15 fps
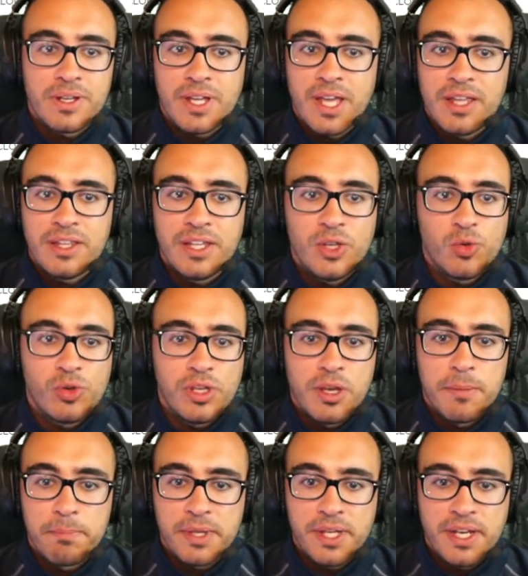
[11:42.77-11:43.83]
KDU
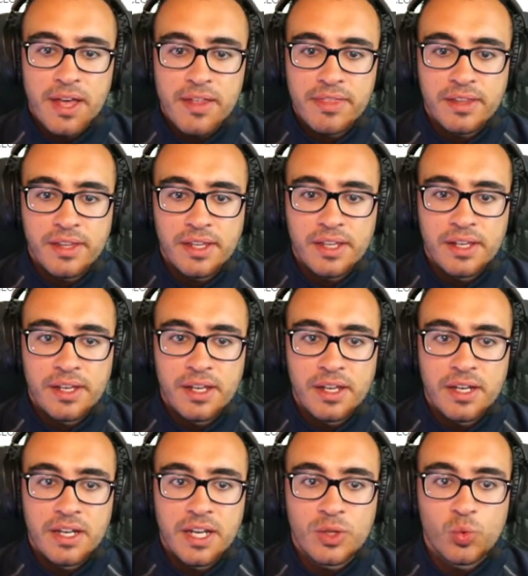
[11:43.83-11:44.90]
EMP, nothing.
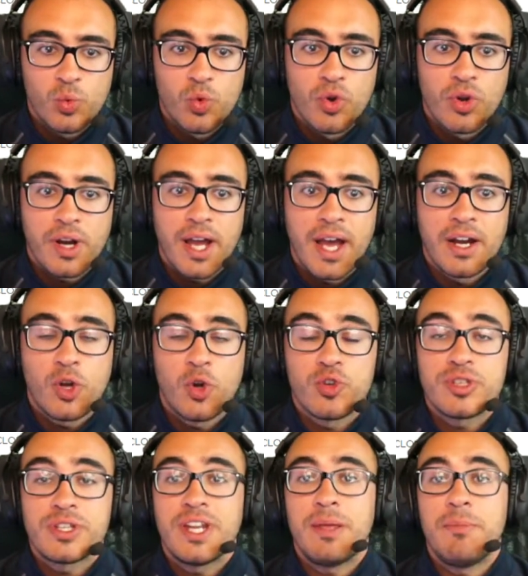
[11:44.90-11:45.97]
Network and
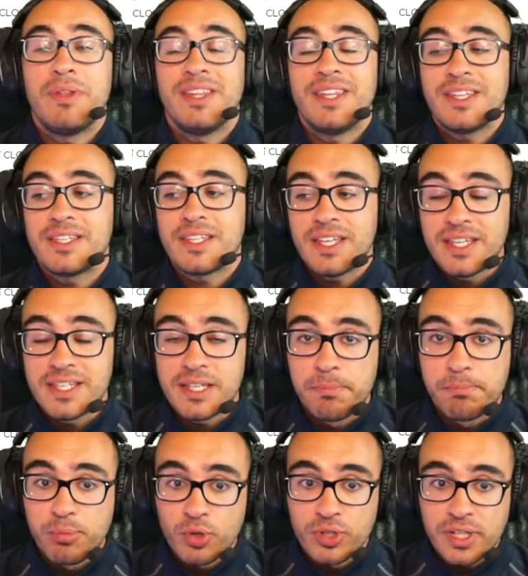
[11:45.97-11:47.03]
host name. This is
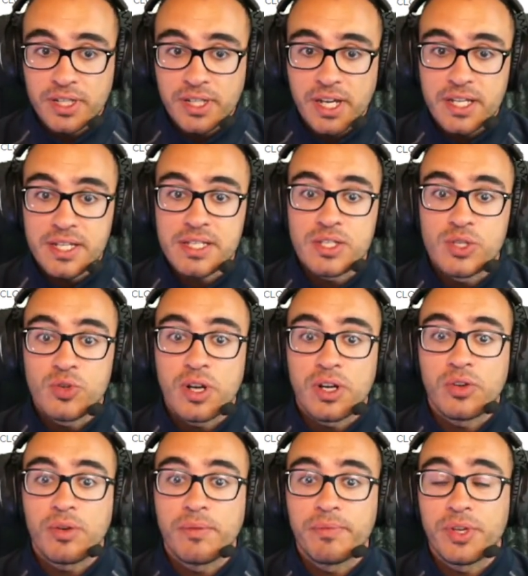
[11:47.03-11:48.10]
important, guys. You
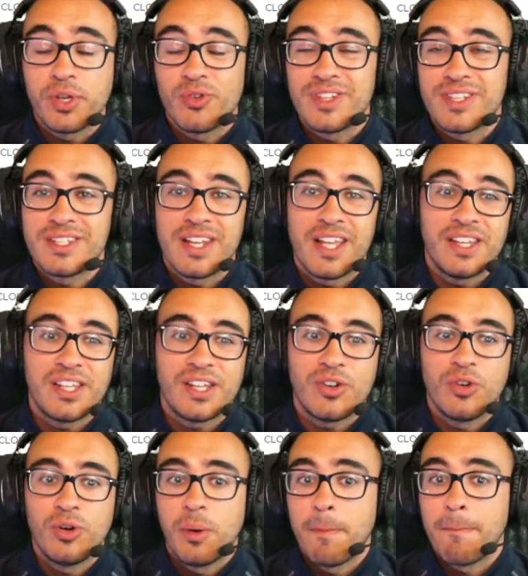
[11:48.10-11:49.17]
can configure this later
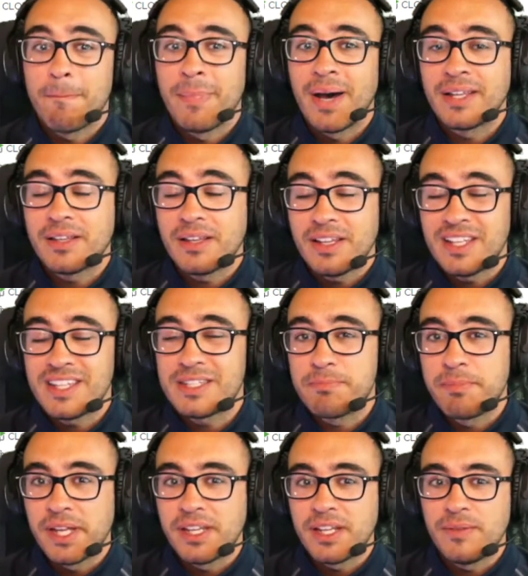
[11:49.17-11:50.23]
on, but it's
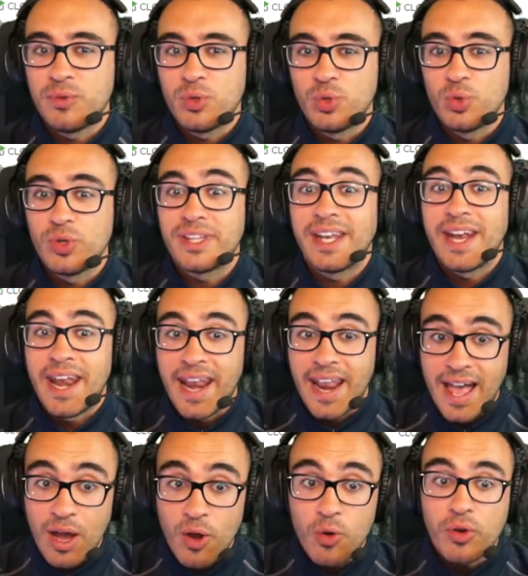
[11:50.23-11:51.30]
better if you do it
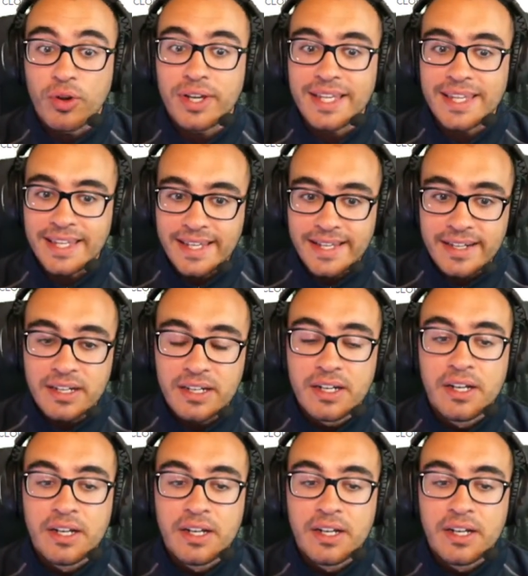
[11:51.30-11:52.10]
now here.